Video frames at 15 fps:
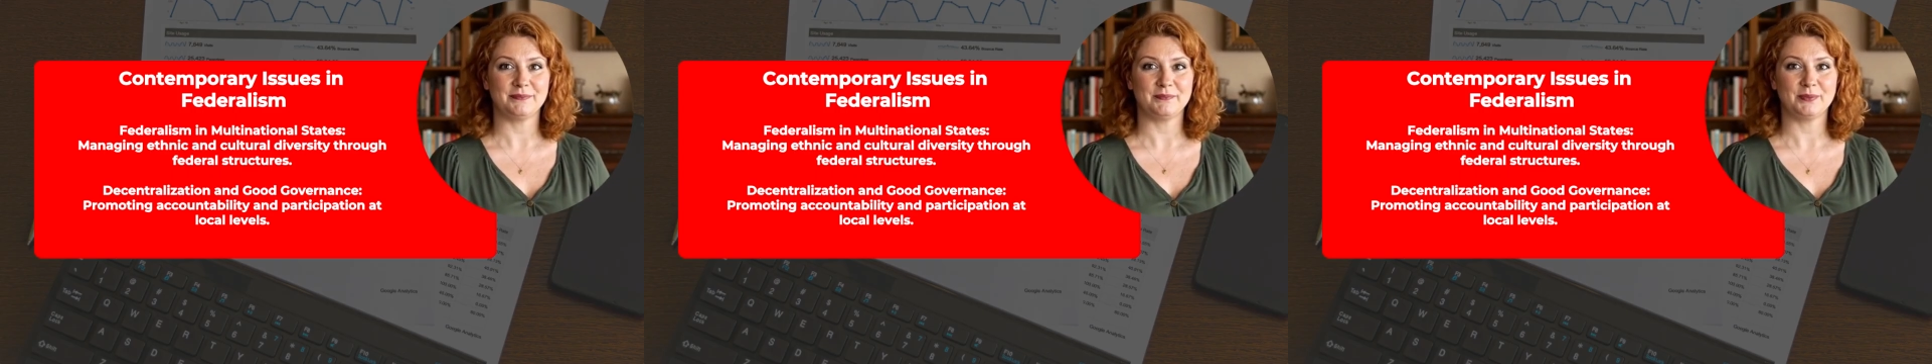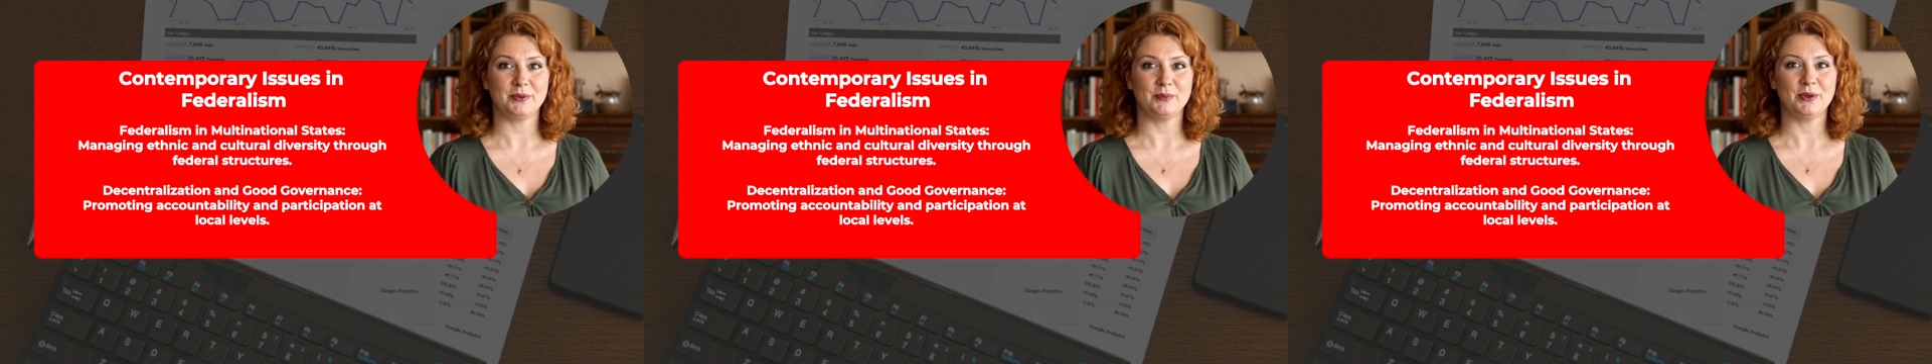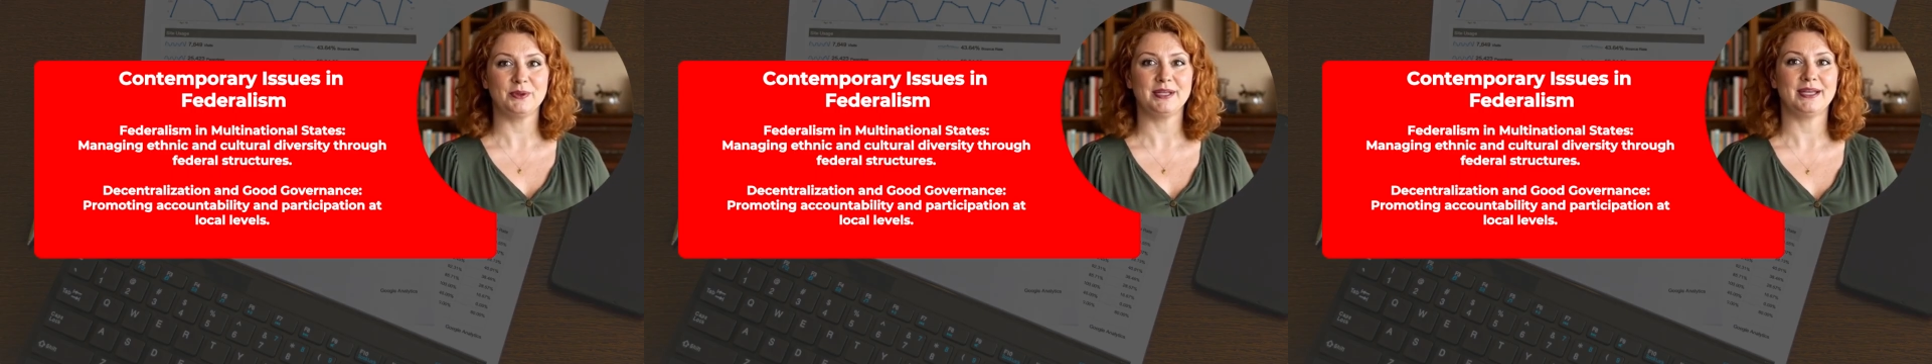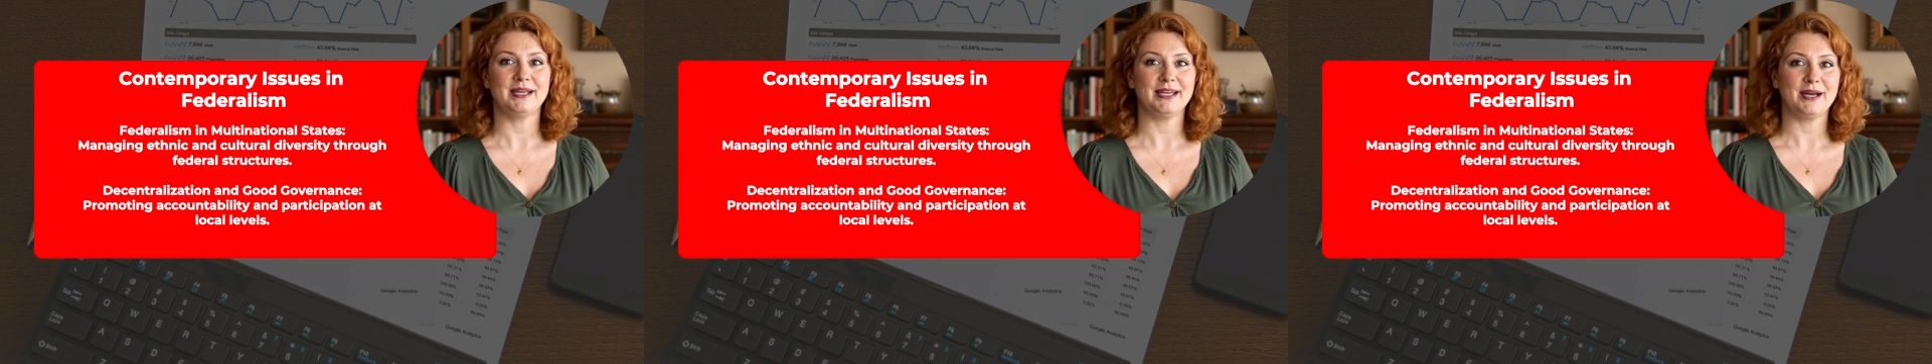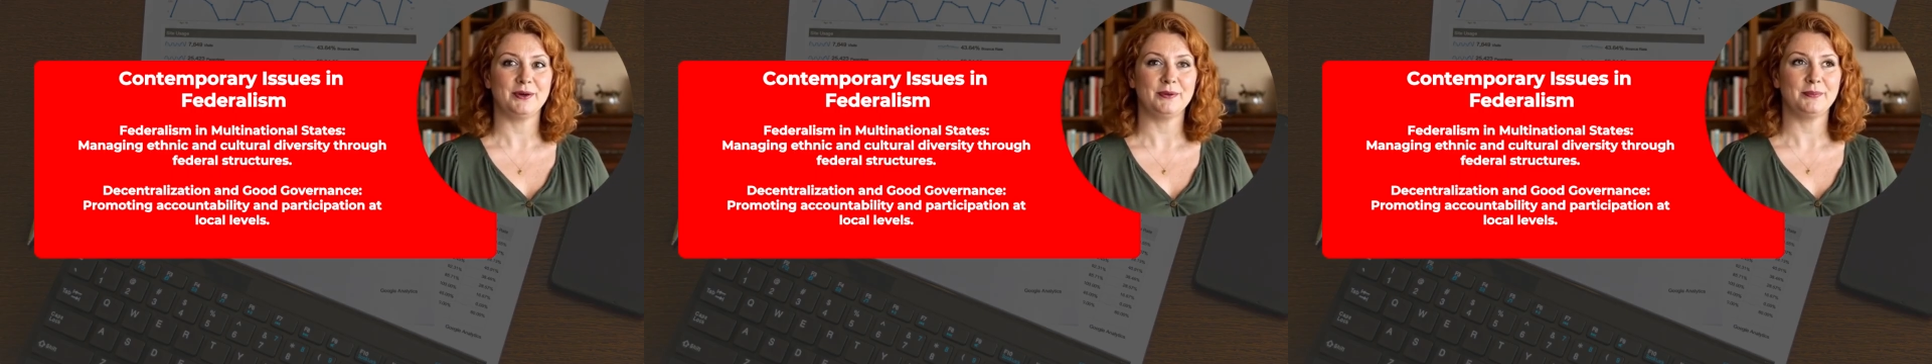promoting
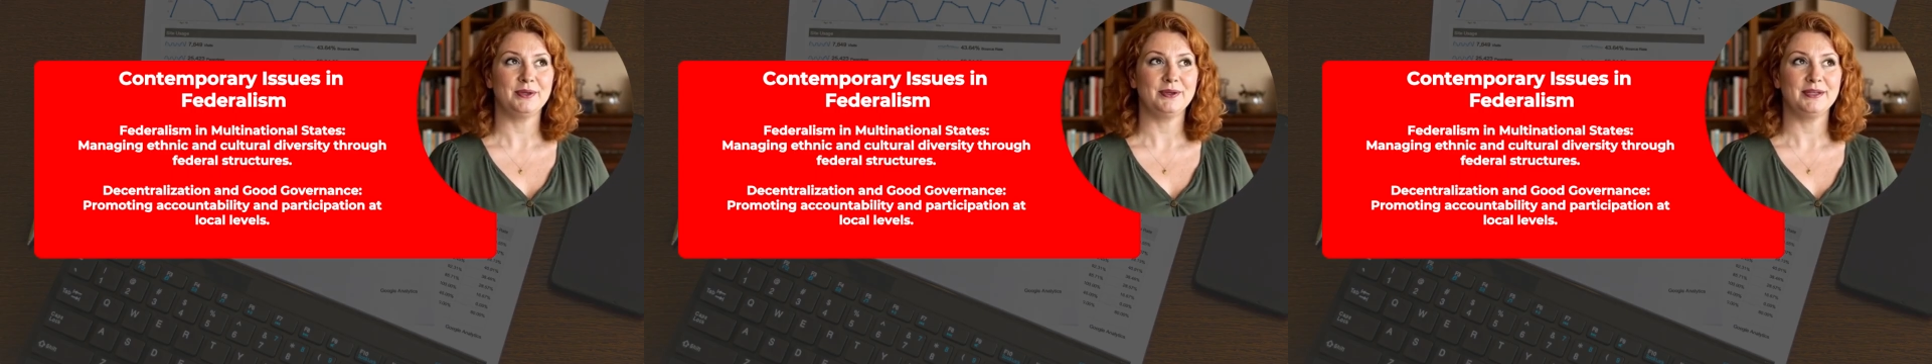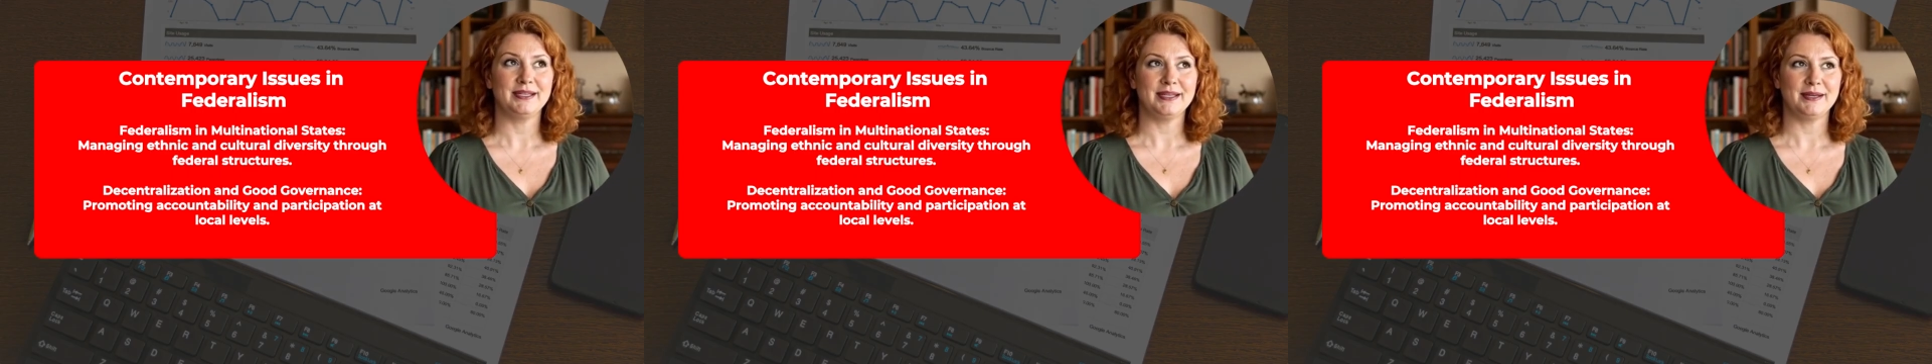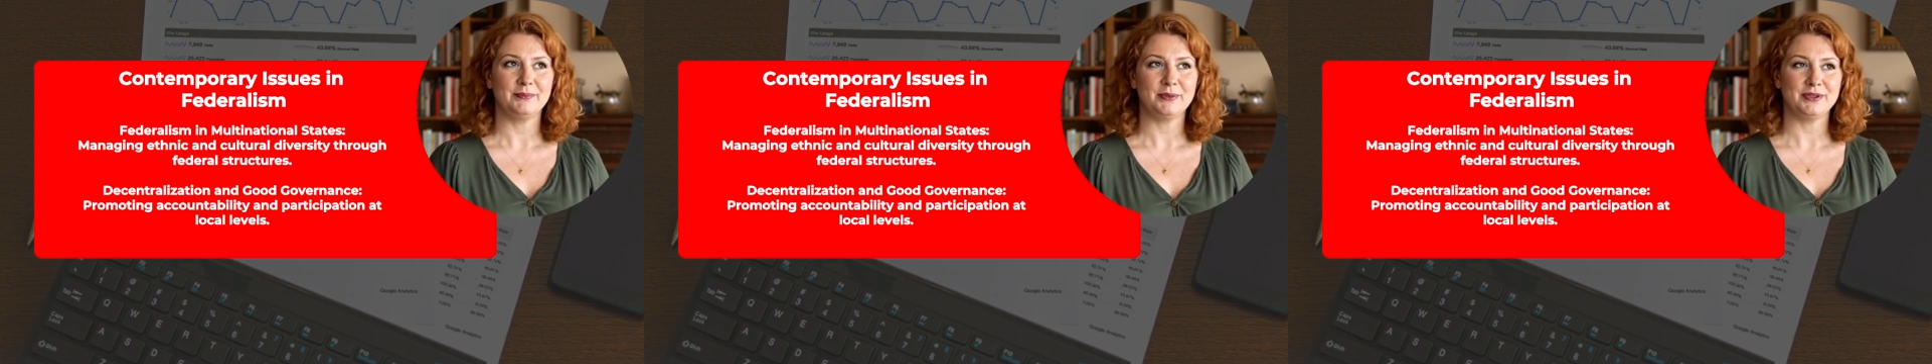accountability and